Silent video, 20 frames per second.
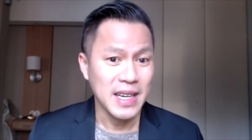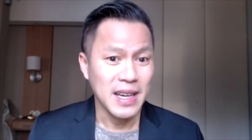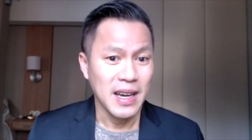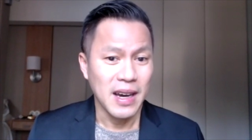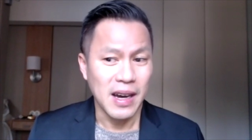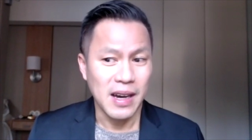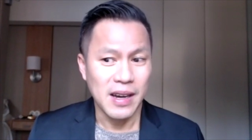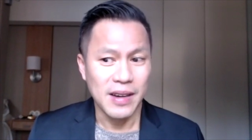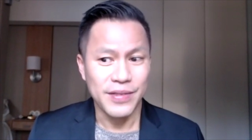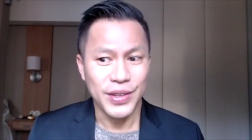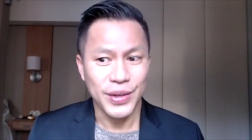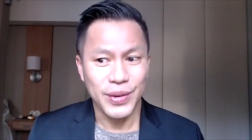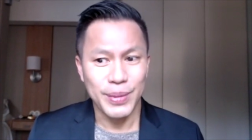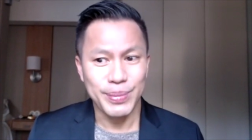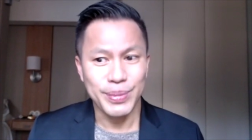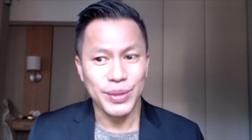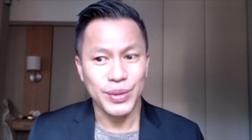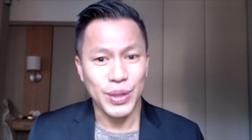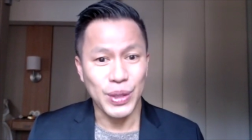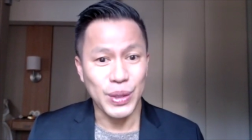of the
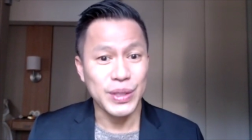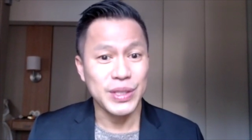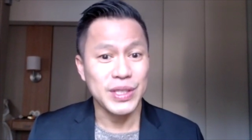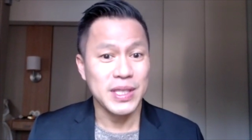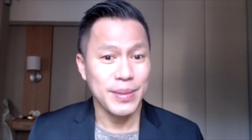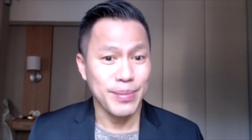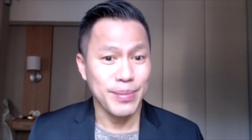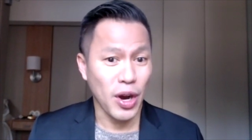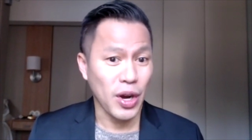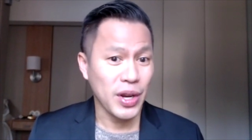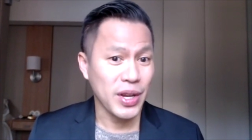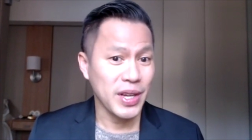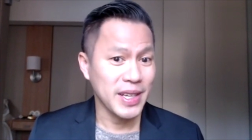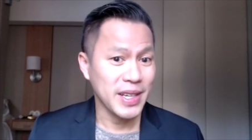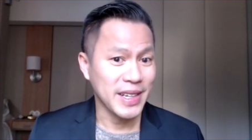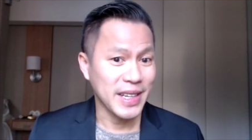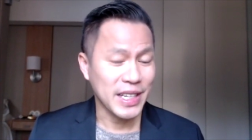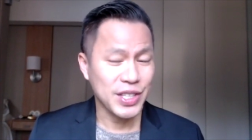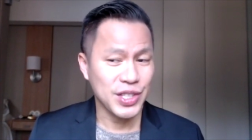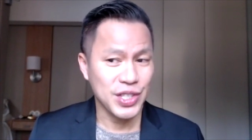cryptocurrency market and
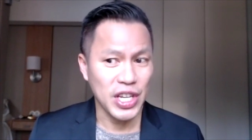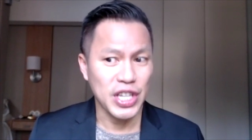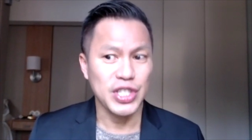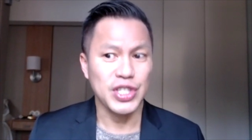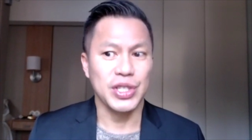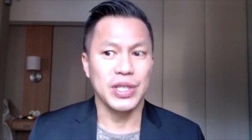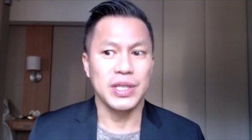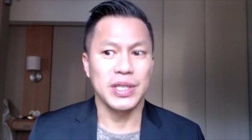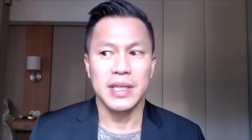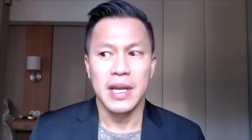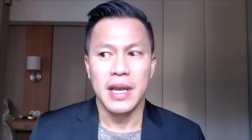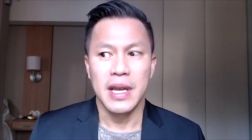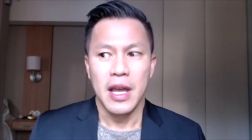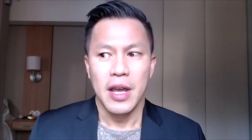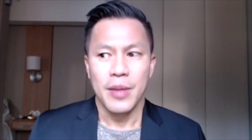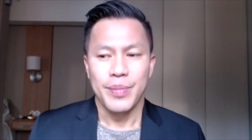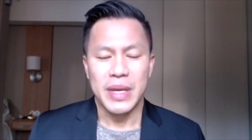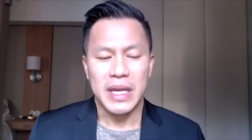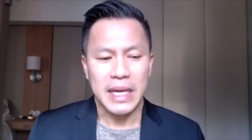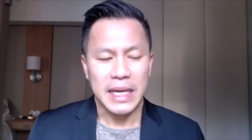exchanges.
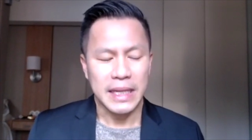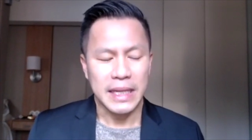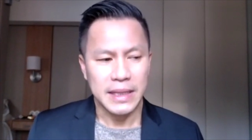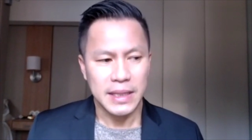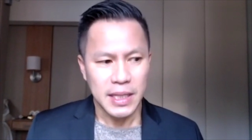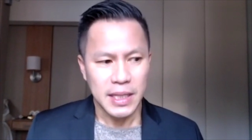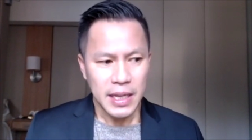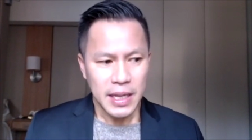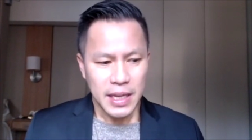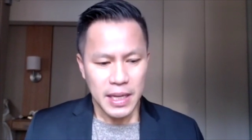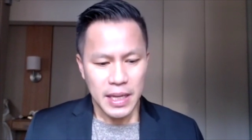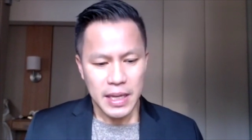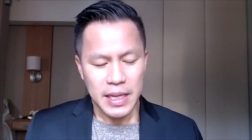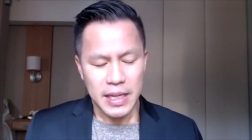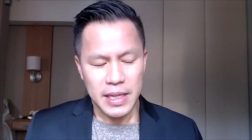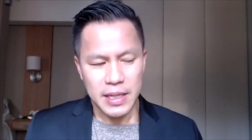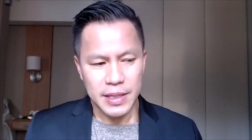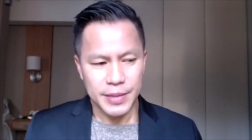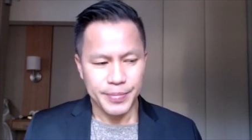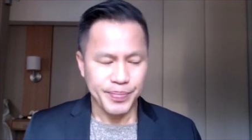Because
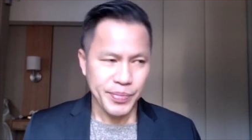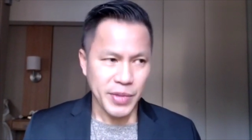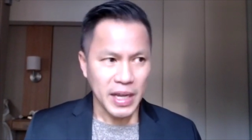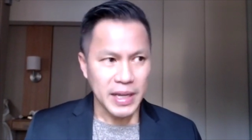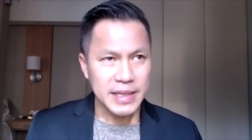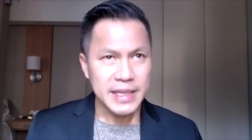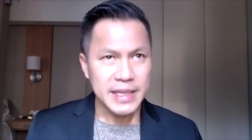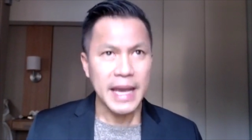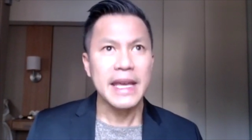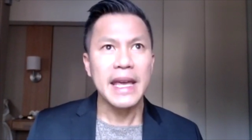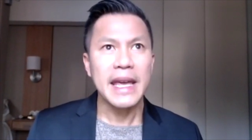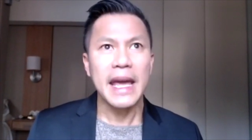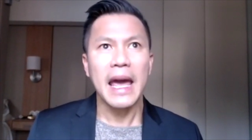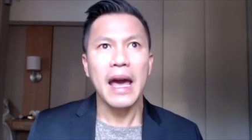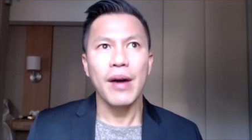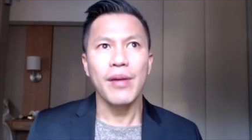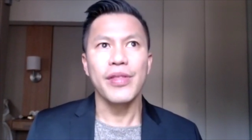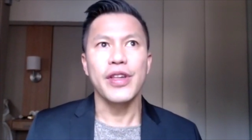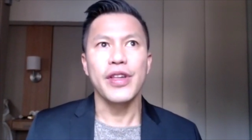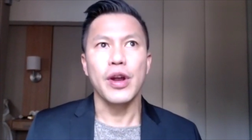in taking
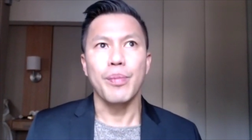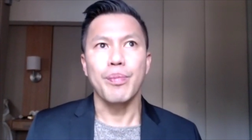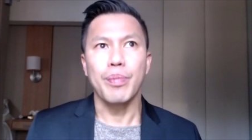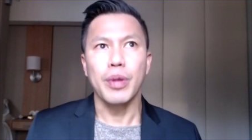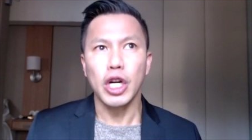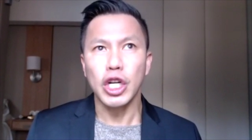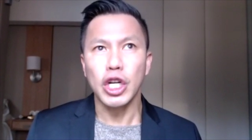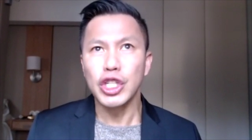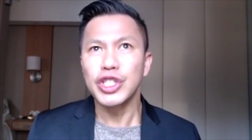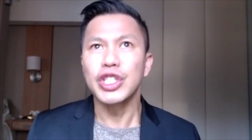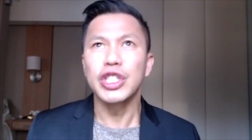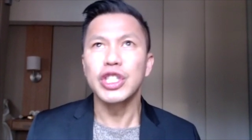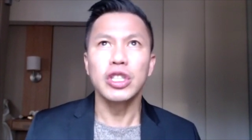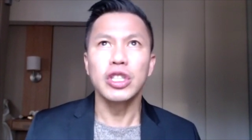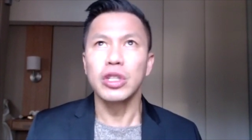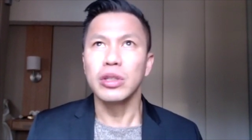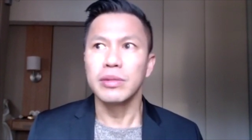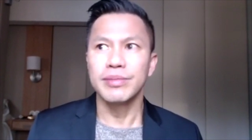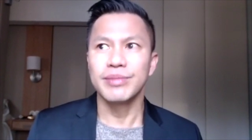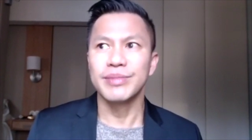out their
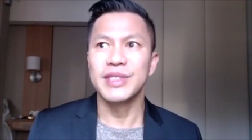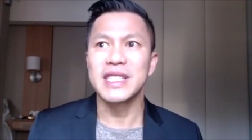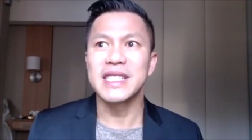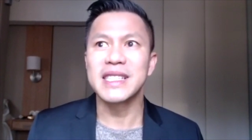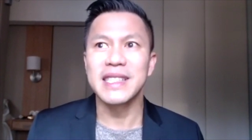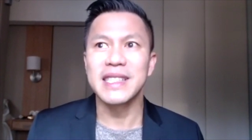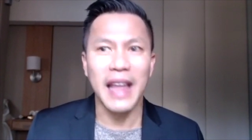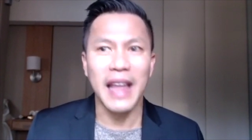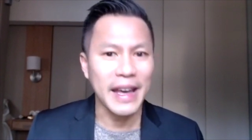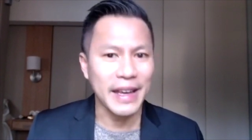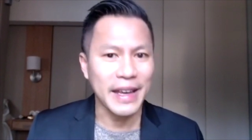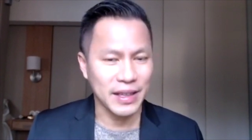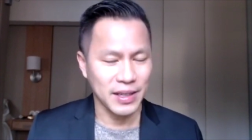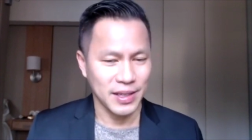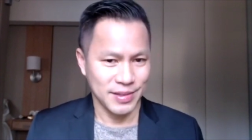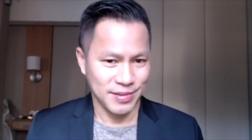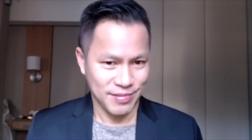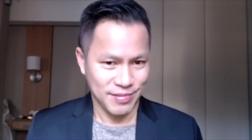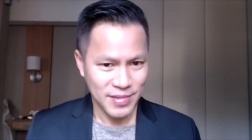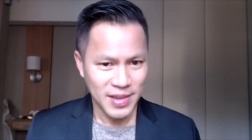personal dislike
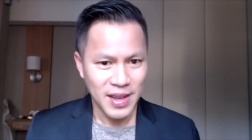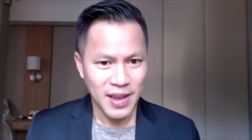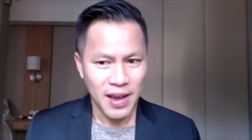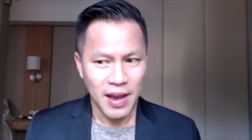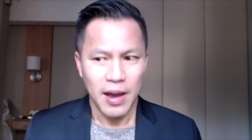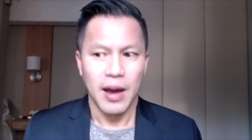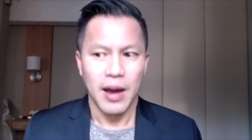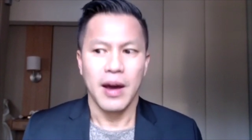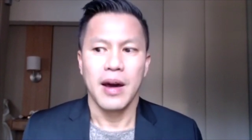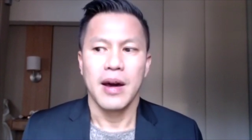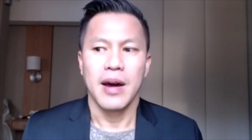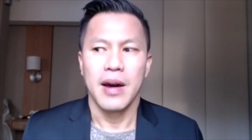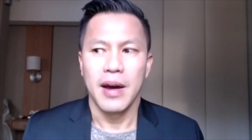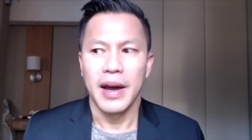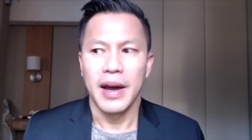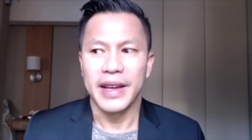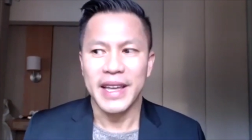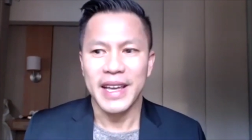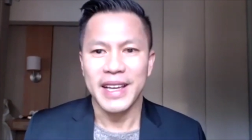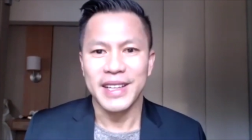
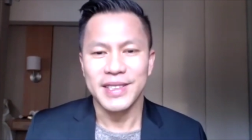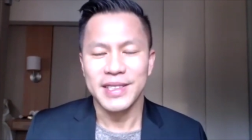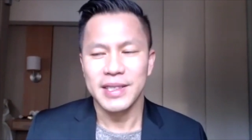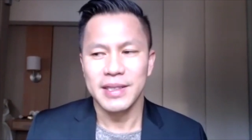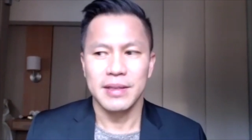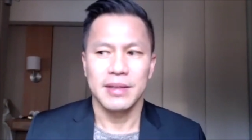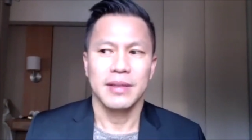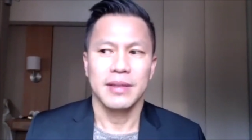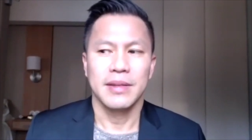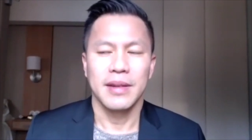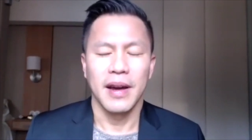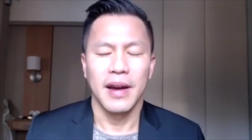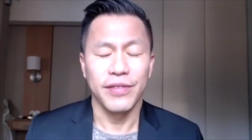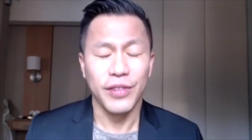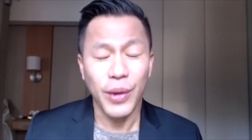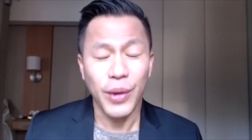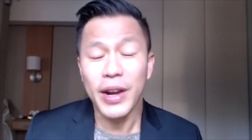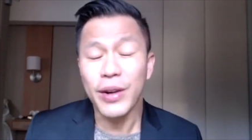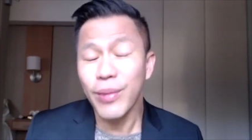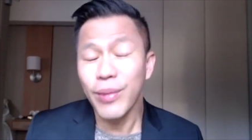of
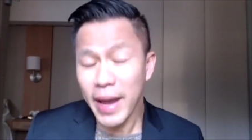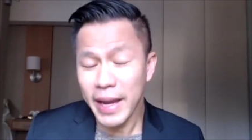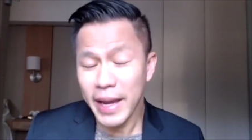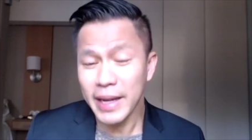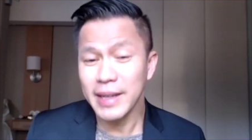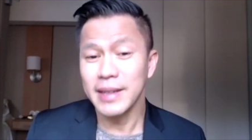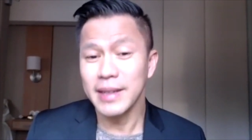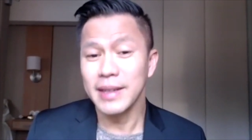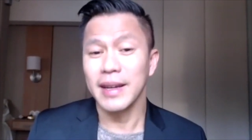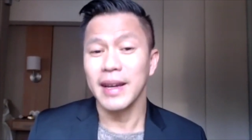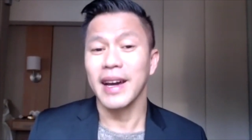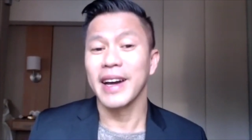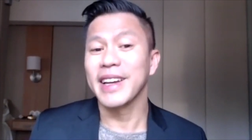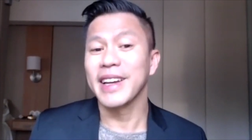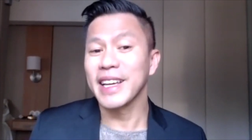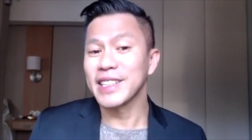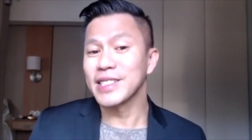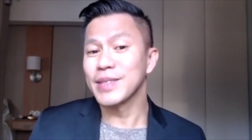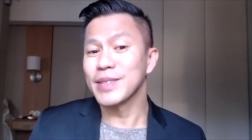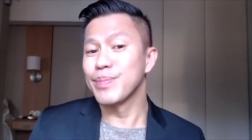Craig Wright
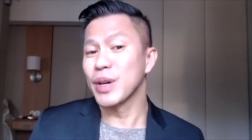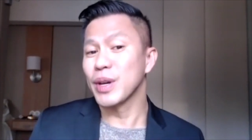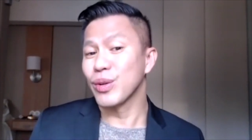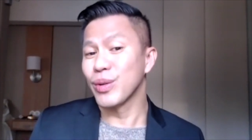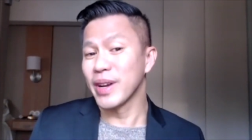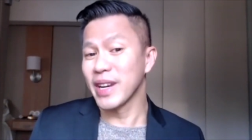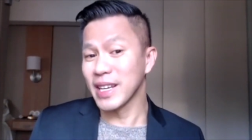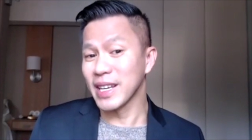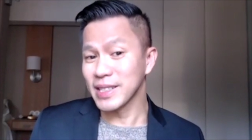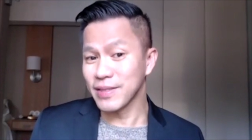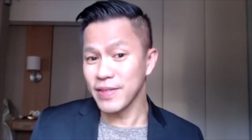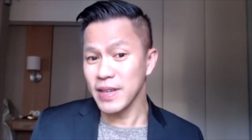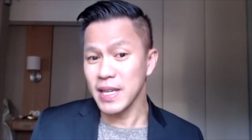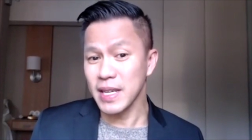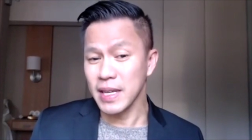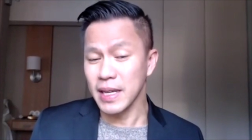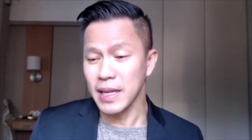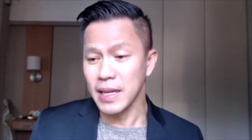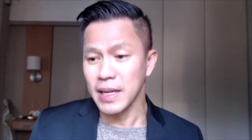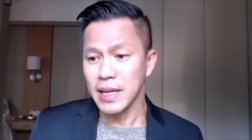against Bitcoin
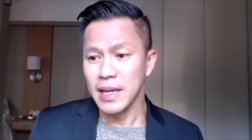SV,